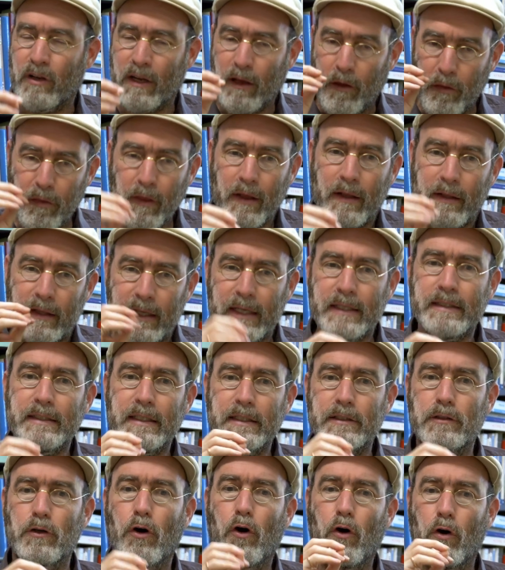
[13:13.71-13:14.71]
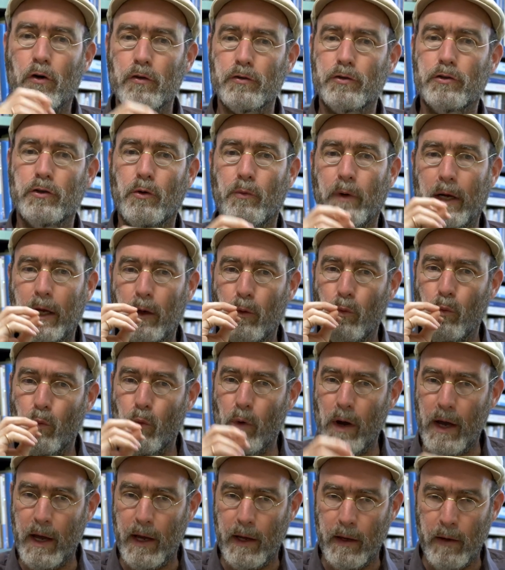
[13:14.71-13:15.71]
And I think this is also a
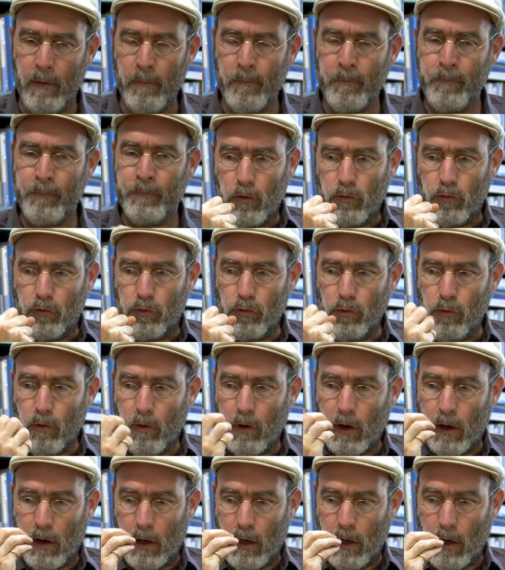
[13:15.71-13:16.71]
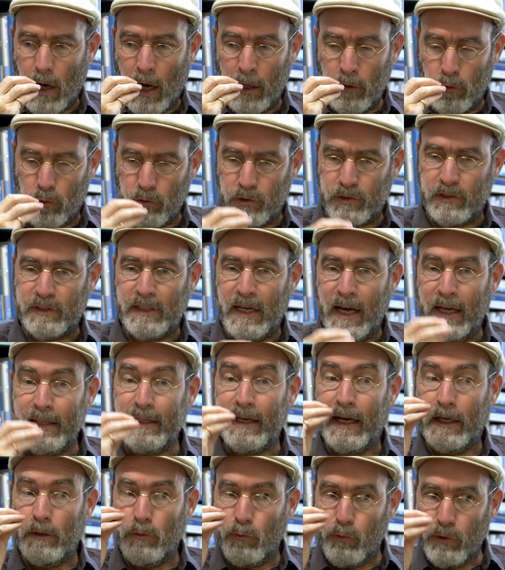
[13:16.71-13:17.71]
way to
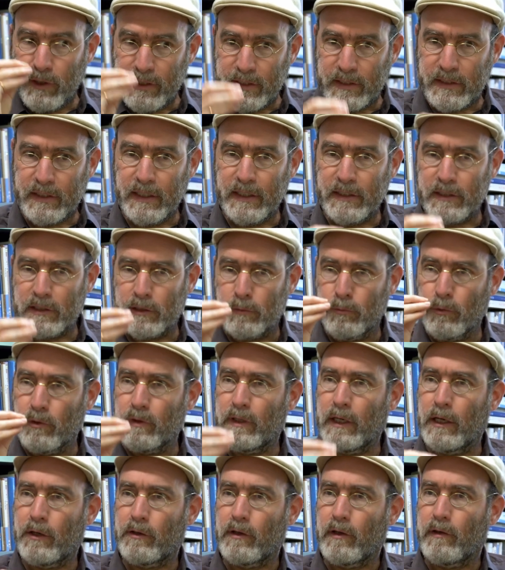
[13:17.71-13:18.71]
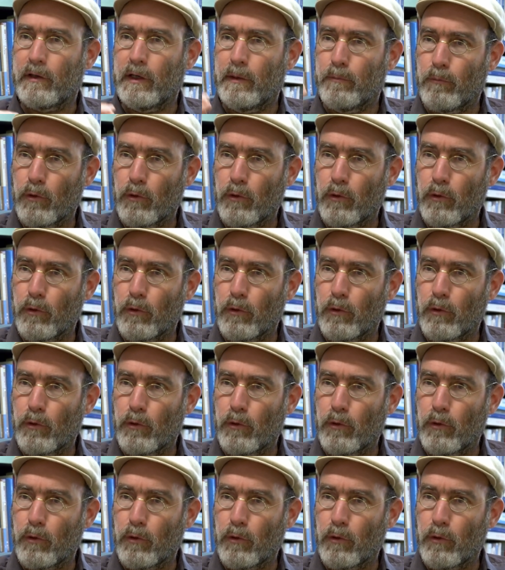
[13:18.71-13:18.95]
understand and resist modernity.